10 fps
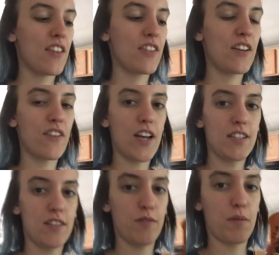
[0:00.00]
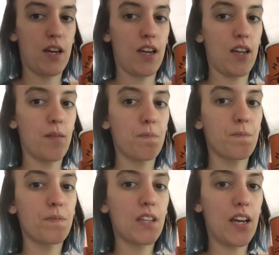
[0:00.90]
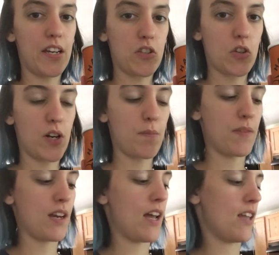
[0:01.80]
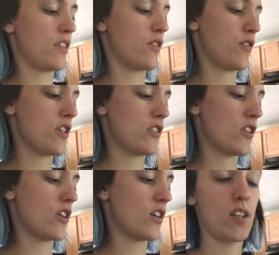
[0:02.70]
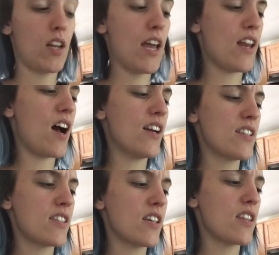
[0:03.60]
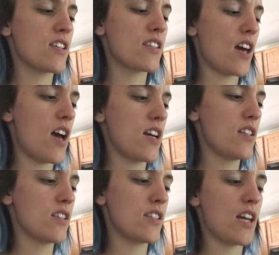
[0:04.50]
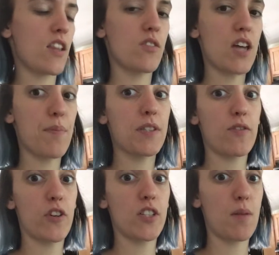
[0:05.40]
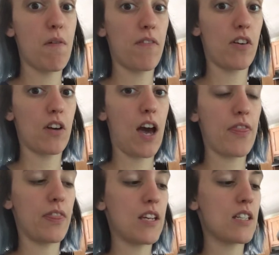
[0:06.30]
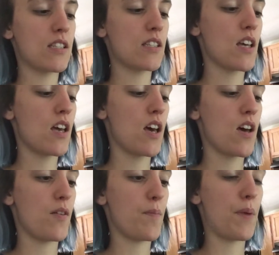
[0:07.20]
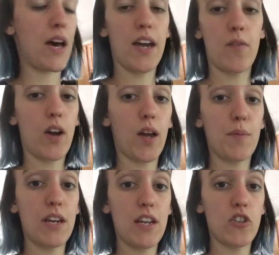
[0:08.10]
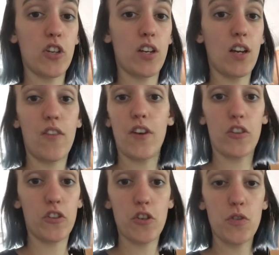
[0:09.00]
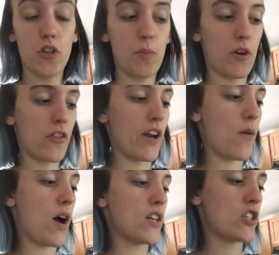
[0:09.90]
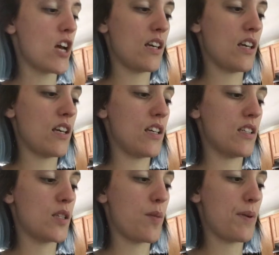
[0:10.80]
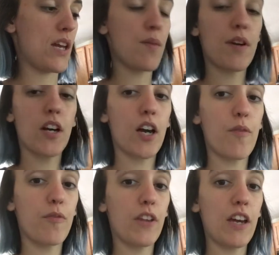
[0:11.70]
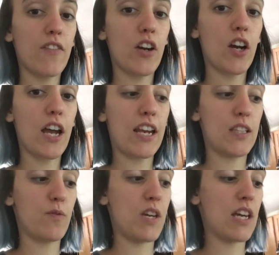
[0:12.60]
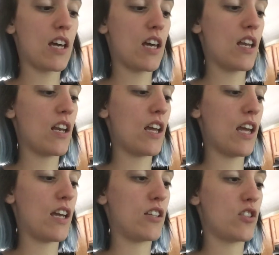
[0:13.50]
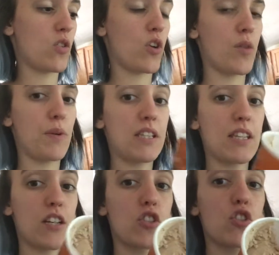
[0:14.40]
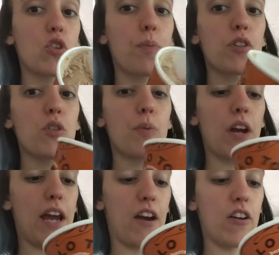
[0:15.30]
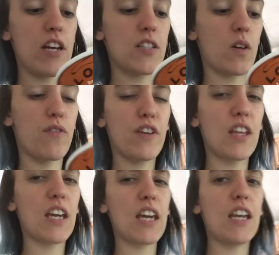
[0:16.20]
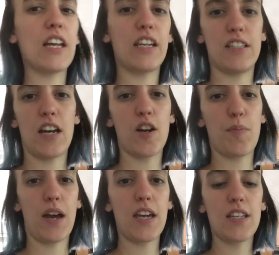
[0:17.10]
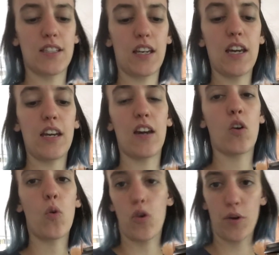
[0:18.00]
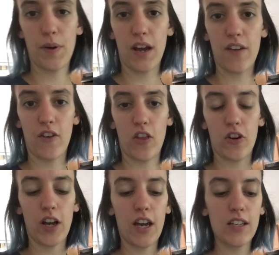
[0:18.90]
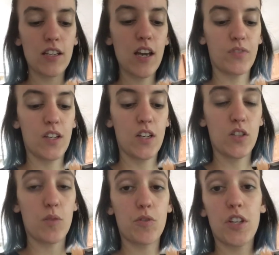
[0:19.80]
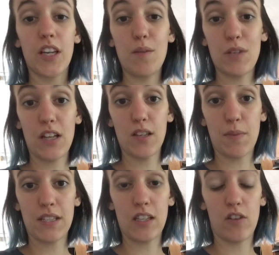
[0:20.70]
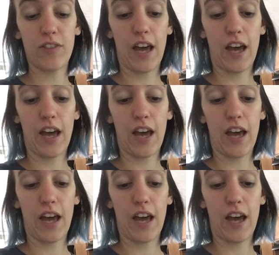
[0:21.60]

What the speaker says: the rest of my ice cream that I had in the freezer. And honestly, this Halo Top, is the first time I've ever gotten this by recommendation of another YouTuber that I watch, is the peanut butter cup flavor, and it's vegan and it's so good, but it's like super airy, so I feel like eating an entire pint is like eating a quarter pint of another kind. So I'm just gonna keep telling myself